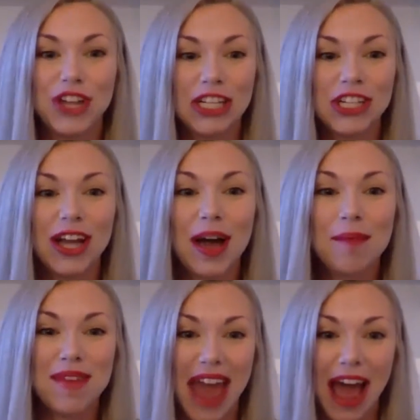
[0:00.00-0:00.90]
change it up
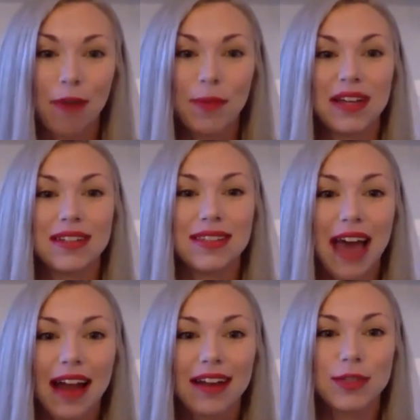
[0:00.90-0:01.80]
now, because
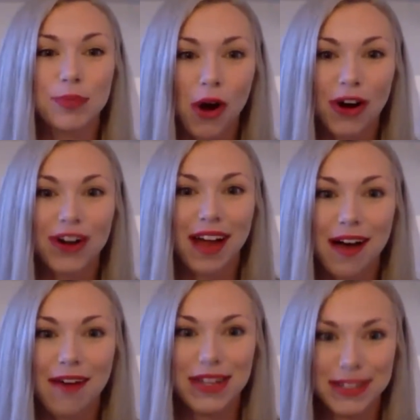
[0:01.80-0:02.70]
that is part
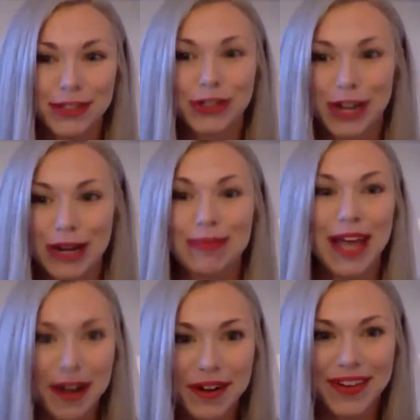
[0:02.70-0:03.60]
of Instagram's
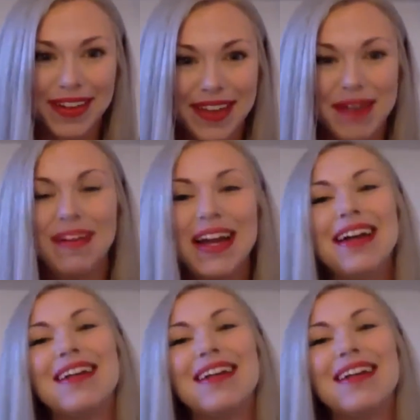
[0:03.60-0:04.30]
algorithm.